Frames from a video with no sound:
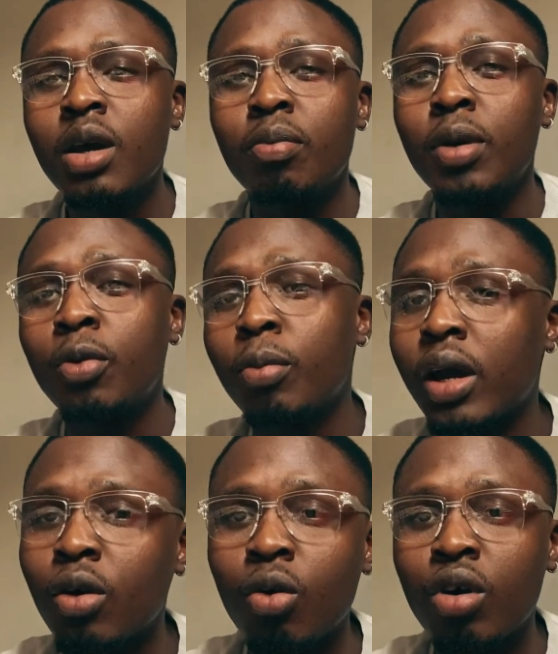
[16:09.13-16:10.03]
people might
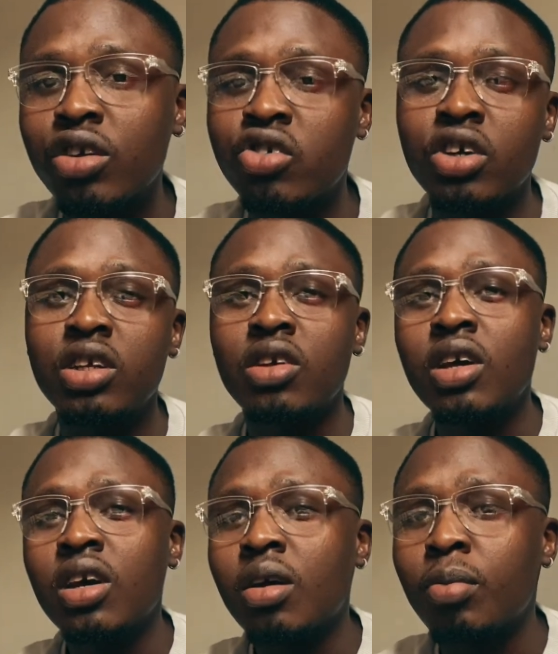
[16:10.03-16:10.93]
not watch it.
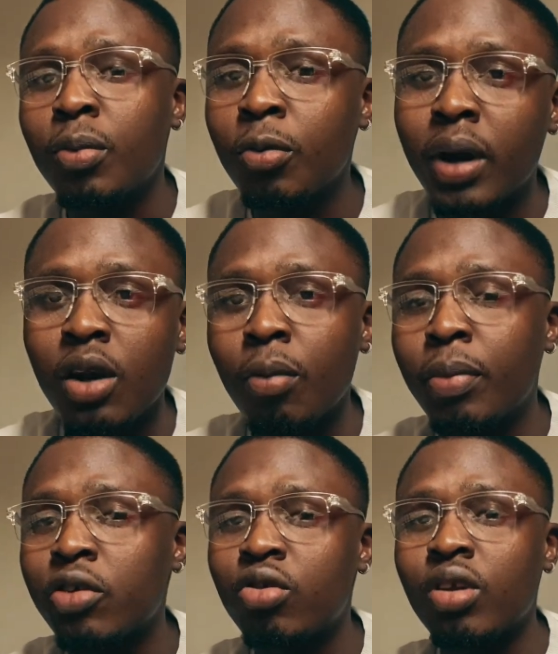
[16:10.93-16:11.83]
People might not
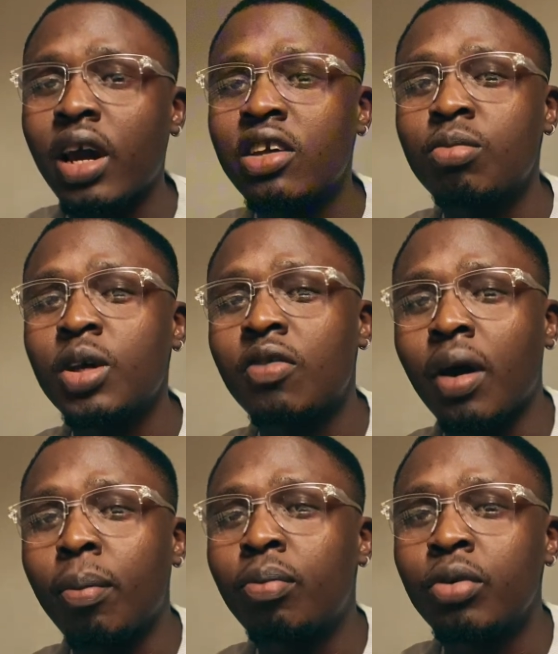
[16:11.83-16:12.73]
patronize me if I,
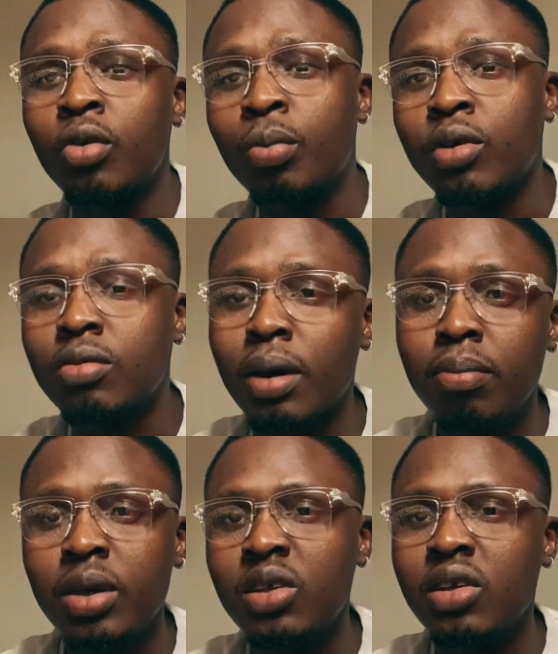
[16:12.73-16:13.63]
post my
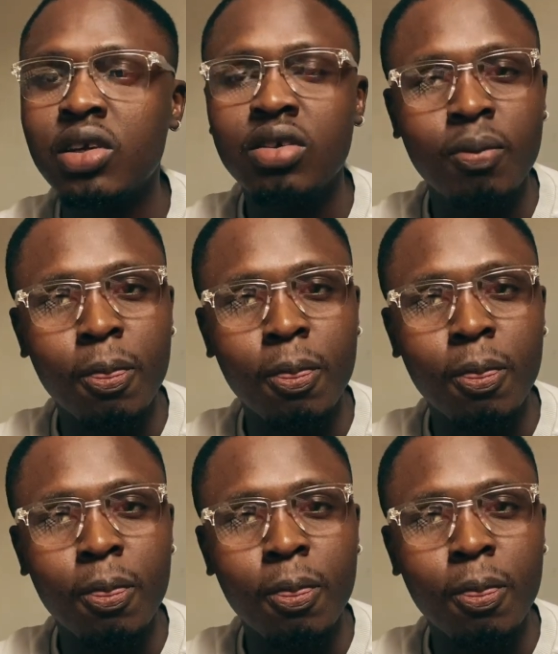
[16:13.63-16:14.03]
business.